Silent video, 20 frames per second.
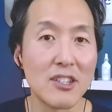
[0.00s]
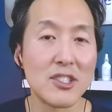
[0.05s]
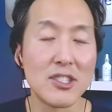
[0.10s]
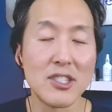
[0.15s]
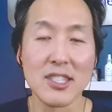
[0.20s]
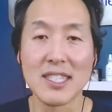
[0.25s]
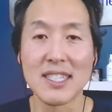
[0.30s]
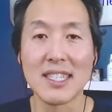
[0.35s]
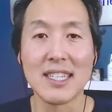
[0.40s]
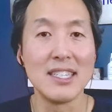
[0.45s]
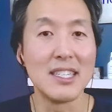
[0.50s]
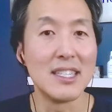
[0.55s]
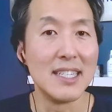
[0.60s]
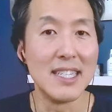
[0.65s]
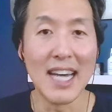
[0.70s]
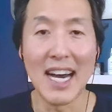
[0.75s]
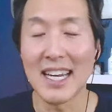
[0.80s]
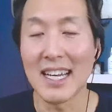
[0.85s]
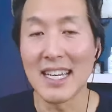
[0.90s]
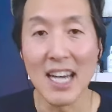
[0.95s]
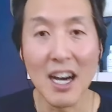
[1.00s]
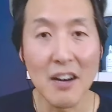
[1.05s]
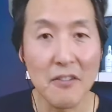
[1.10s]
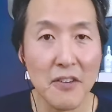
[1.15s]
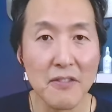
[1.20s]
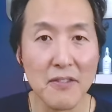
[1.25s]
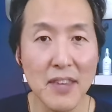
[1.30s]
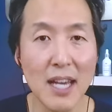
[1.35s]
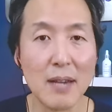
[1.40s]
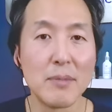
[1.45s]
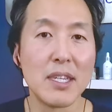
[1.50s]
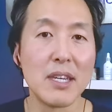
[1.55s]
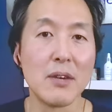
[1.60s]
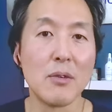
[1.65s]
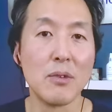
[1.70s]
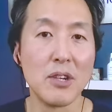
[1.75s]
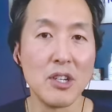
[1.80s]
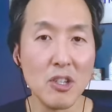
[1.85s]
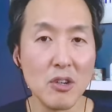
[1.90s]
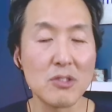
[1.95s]
there's just not enough of them
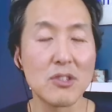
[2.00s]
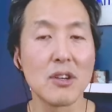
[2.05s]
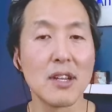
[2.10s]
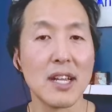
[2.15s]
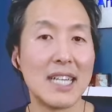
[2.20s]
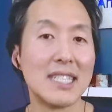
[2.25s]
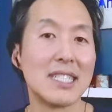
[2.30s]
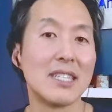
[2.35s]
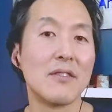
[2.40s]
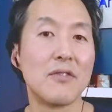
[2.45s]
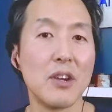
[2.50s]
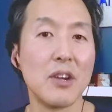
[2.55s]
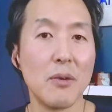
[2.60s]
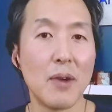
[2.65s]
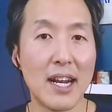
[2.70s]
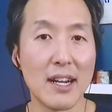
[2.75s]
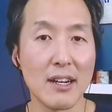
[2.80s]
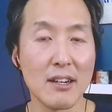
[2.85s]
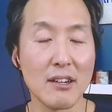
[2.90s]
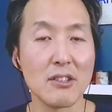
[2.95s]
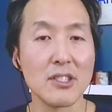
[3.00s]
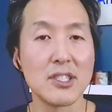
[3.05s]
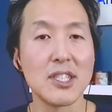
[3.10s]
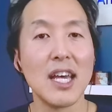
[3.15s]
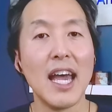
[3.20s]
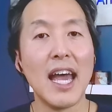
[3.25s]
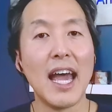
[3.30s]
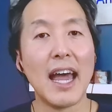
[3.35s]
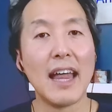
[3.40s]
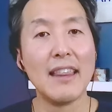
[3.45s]
to neutralize the free radicals.